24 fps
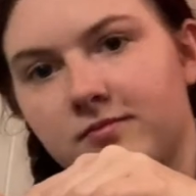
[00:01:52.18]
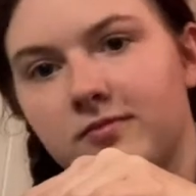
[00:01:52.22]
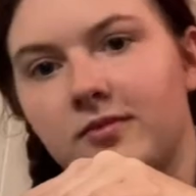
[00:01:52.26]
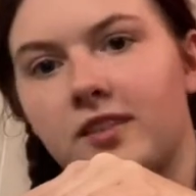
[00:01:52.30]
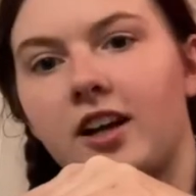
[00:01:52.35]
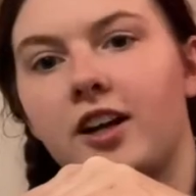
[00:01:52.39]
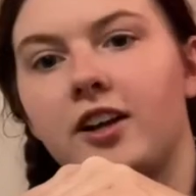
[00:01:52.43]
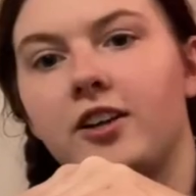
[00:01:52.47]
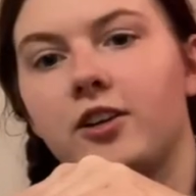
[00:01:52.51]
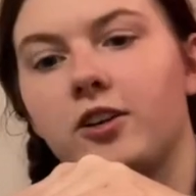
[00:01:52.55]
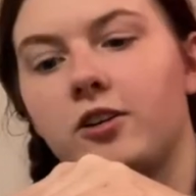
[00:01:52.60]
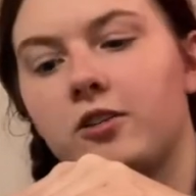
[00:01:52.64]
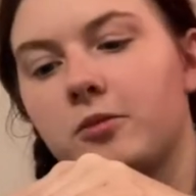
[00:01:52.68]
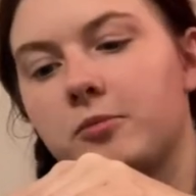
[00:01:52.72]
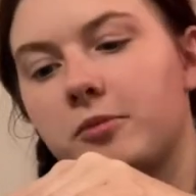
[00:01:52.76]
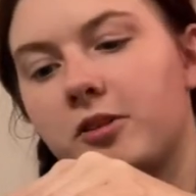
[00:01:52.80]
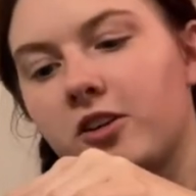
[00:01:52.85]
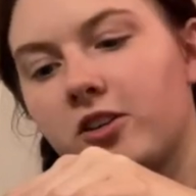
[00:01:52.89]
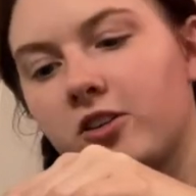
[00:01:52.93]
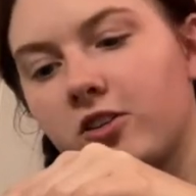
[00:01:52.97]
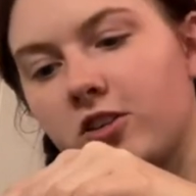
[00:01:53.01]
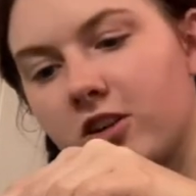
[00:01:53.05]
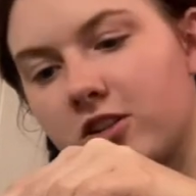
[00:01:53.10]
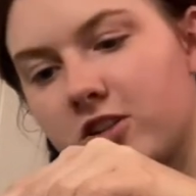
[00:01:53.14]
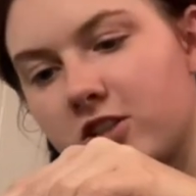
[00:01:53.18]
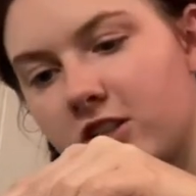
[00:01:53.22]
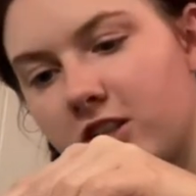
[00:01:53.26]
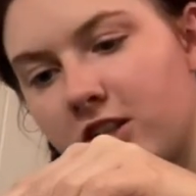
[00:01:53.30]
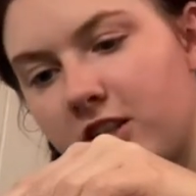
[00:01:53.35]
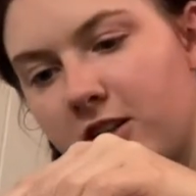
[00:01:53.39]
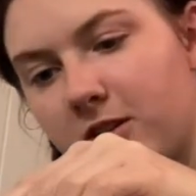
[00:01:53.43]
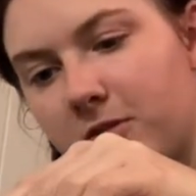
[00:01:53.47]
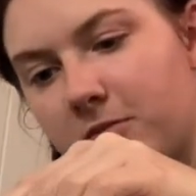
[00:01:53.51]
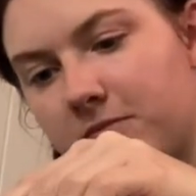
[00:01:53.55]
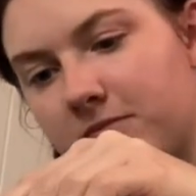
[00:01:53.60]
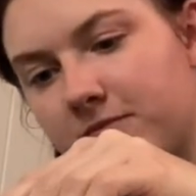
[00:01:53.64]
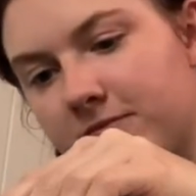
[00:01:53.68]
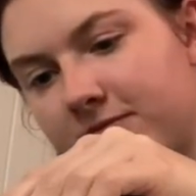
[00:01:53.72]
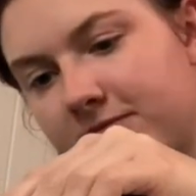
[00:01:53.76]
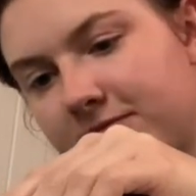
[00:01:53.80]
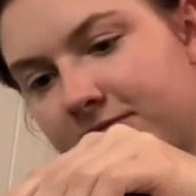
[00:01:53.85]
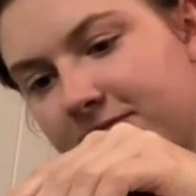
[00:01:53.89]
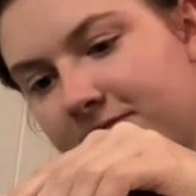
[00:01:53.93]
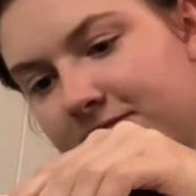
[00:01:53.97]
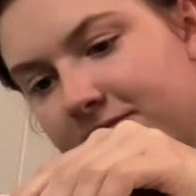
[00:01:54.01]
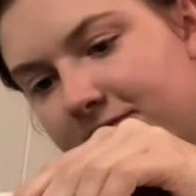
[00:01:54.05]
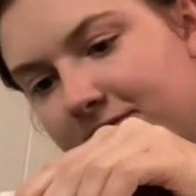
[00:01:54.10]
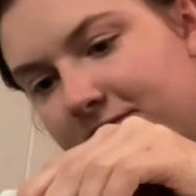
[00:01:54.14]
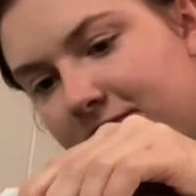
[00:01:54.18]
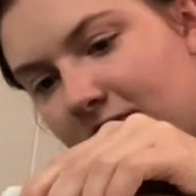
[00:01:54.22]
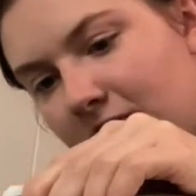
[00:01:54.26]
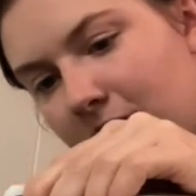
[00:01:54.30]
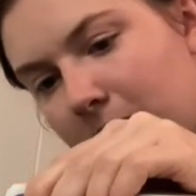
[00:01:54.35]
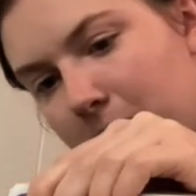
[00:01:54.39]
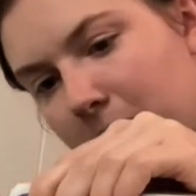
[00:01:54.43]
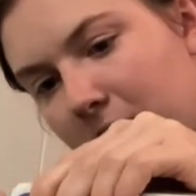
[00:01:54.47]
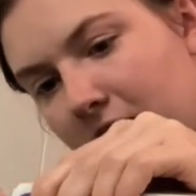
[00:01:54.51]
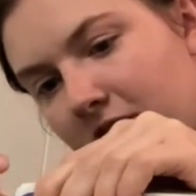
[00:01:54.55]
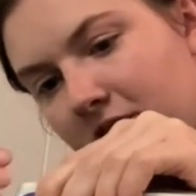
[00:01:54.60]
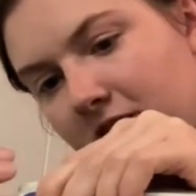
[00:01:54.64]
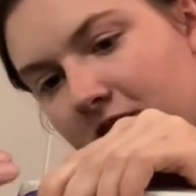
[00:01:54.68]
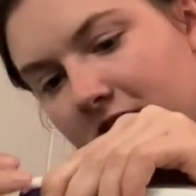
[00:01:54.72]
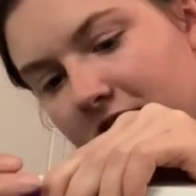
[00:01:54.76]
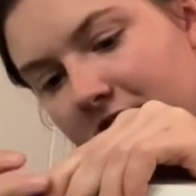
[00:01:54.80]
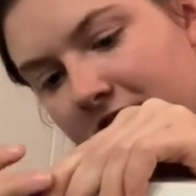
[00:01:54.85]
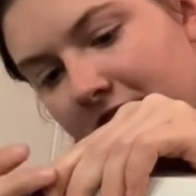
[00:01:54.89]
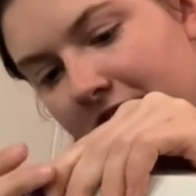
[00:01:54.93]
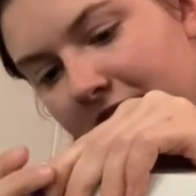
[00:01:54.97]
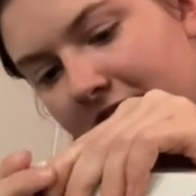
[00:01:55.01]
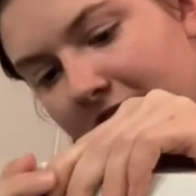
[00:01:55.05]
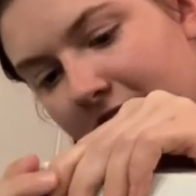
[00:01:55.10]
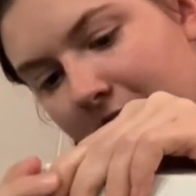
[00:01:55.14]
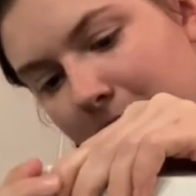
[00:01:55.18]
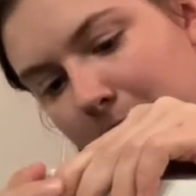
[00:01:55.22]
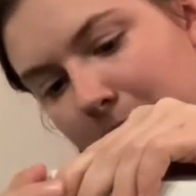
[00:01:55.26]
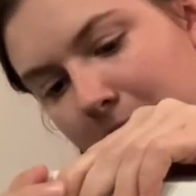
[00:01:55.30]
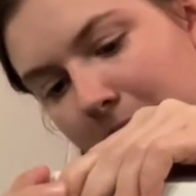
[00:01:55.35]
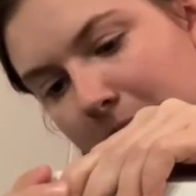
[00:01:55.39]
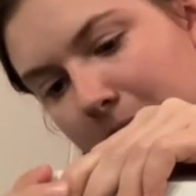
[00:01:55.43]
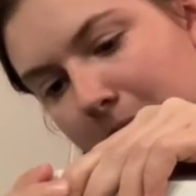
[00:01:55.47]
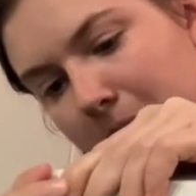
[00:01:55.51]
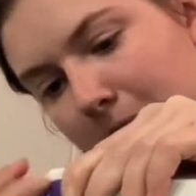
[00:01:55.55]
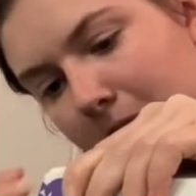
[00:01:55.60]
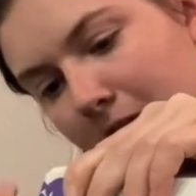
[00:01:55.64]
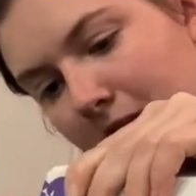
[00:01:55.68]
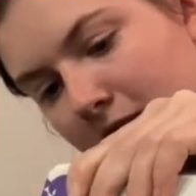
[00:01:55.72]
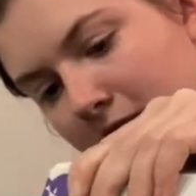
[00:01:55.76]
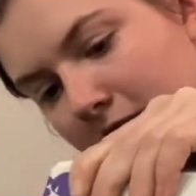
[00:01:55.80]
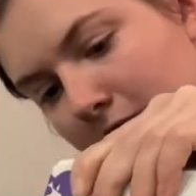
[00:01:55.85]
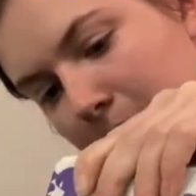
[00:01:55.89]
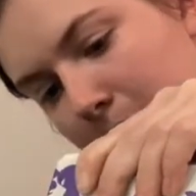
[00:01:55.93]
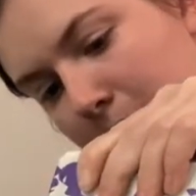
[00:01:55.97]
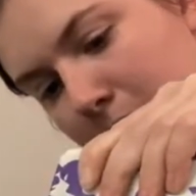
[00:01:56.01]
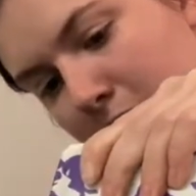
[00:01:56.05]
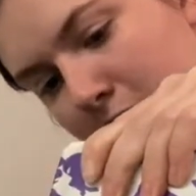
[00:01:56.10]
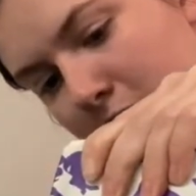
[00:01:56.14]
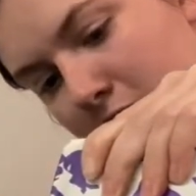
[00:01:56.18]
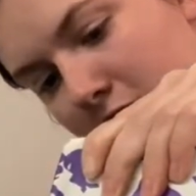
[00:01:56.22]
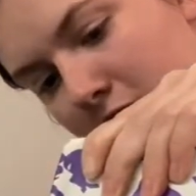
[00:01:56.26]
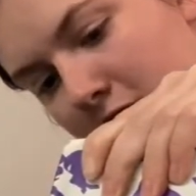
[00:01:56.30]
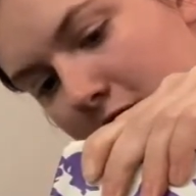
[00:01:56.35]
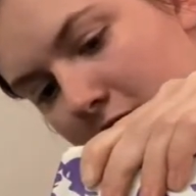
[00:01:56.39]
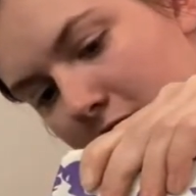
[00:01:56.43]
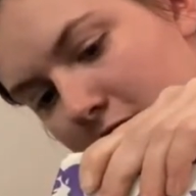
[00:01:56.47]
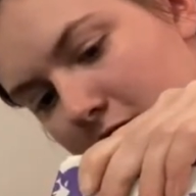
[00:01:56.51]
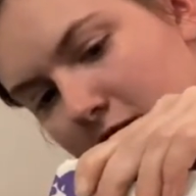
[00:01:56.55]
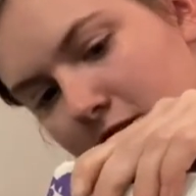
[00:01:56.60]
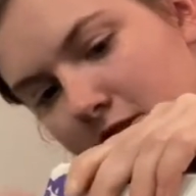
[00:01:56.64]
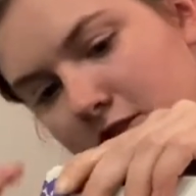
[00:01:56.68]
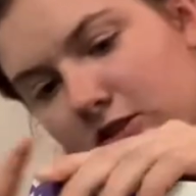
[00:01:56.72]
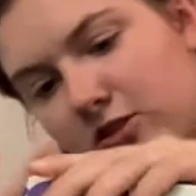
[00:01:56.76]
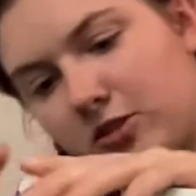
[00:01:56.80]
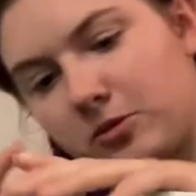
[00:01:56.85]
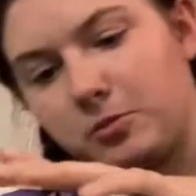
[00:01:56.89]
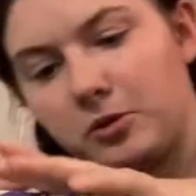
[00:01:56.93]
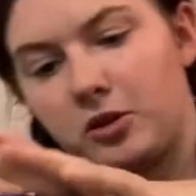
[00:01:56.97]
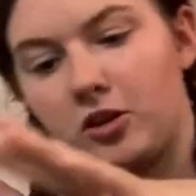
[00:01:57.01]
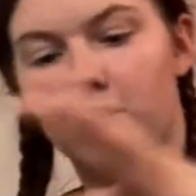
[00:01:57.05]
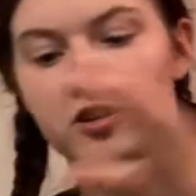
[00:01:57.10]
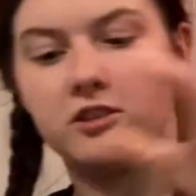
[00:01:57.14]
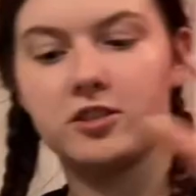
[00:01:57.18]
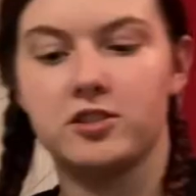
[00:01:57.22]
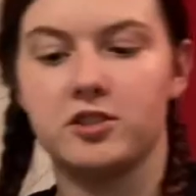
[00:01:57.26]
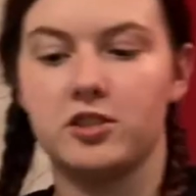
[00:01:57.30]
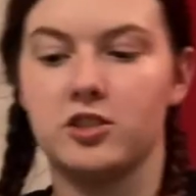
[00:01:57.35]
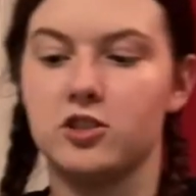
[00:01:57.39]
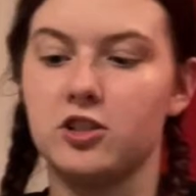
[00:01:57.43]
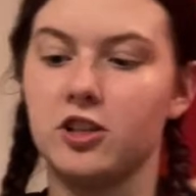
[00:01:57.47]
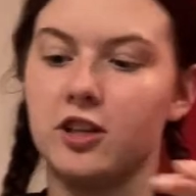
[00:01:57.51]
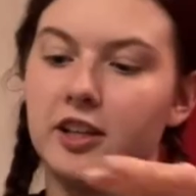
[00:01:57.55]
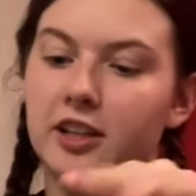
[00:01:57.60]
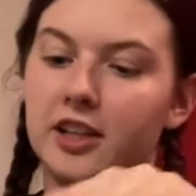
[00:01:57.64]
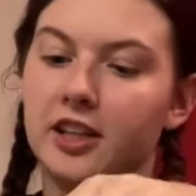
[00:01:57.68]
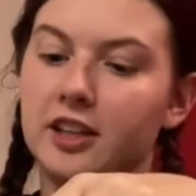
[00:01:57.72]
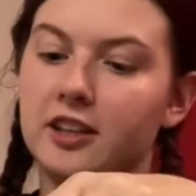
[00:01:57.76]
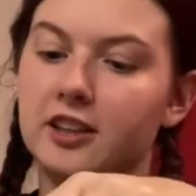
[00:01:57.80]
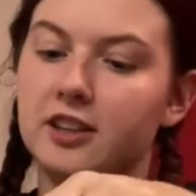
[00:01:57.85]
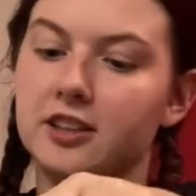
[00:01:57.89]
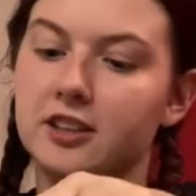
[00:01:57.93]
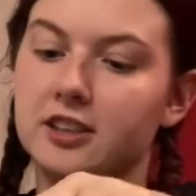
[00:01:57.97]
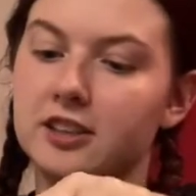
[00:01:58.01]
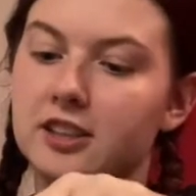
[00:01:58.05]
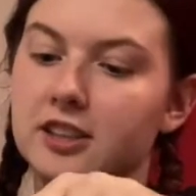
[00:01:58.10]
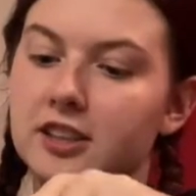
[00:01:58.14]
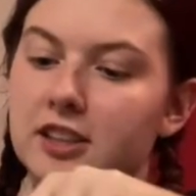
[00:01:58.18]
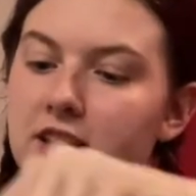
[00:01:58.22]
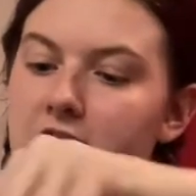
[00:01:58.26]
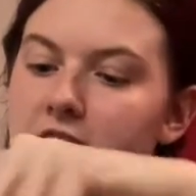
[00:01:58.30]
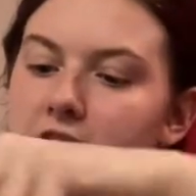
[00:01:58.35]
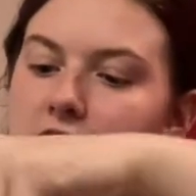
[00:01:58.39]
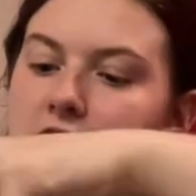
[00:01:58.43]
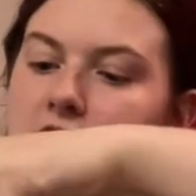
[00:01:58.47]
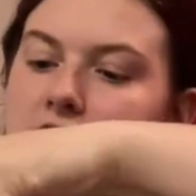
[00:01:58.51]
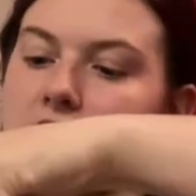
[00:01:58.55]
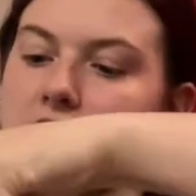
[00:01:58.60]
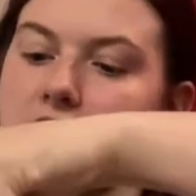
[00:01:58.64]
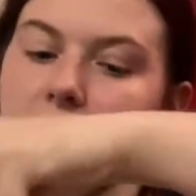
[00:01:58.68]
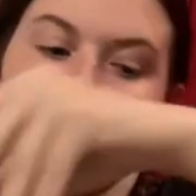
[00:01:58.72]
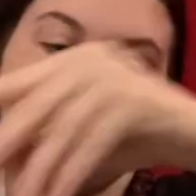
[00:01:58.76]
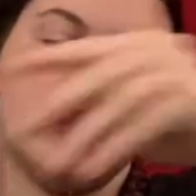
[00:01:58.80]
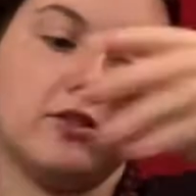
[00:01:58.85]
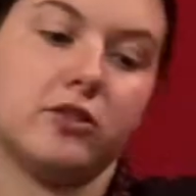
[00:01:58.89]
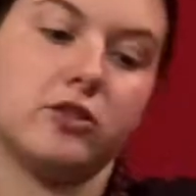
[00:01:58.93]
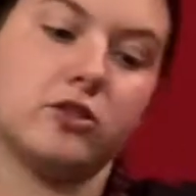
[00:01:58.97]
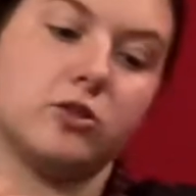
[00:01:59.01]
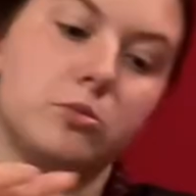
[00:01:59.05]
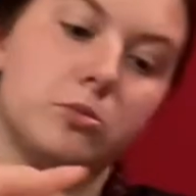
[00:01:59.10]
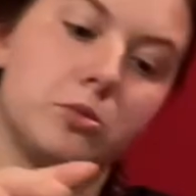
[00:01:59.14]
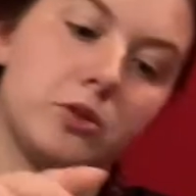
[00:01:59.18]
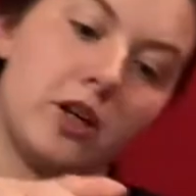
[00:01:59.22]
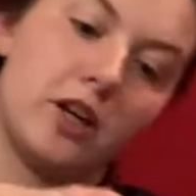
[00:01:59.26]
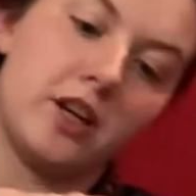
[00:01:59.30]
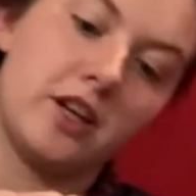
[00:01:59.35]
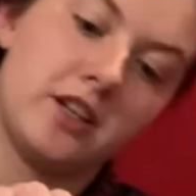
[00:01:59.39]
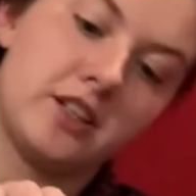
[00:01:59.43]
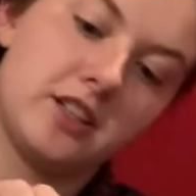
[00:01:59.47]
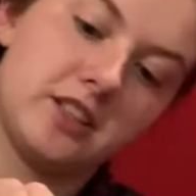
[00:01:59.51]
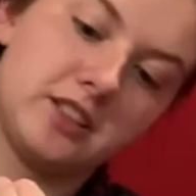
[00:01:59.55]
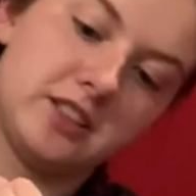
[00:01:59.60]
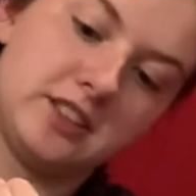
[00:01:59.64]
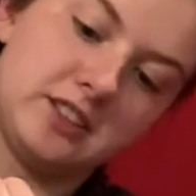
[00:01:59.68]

I know I'm not crushing him. It may look like that, but I'm barely pushing onto the box to try to get the seal to break.